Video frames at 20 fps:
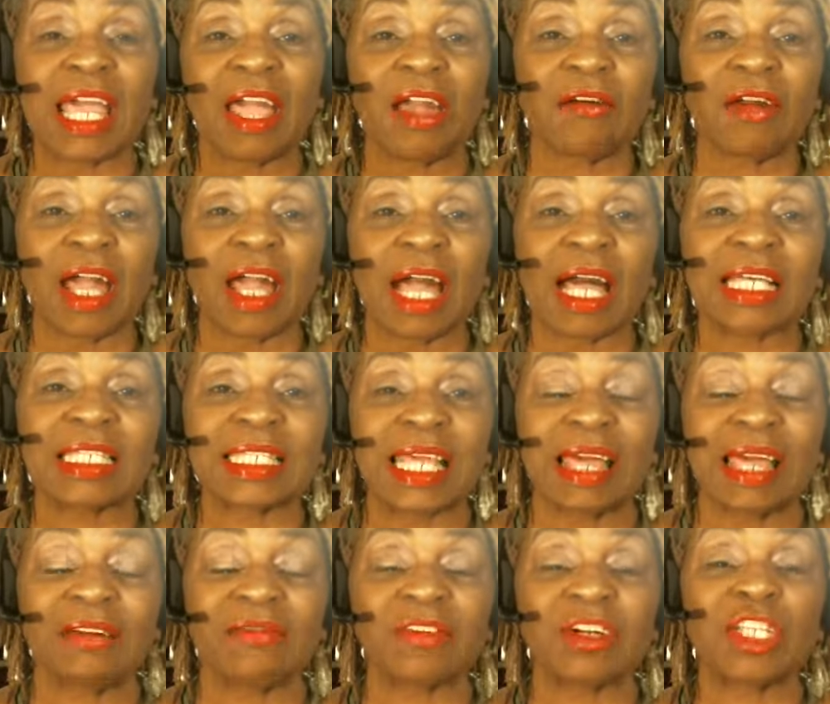area has
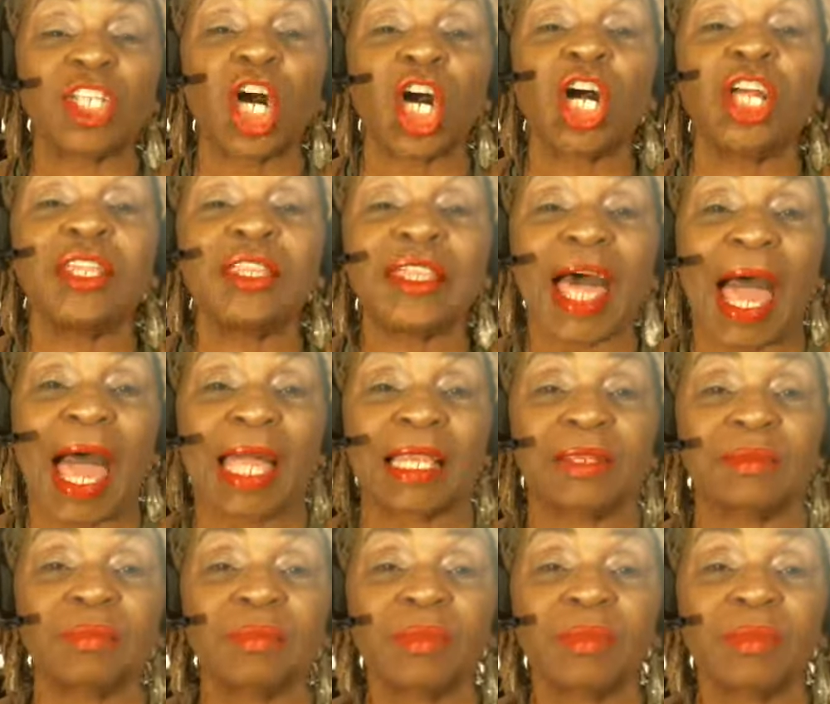ever done that.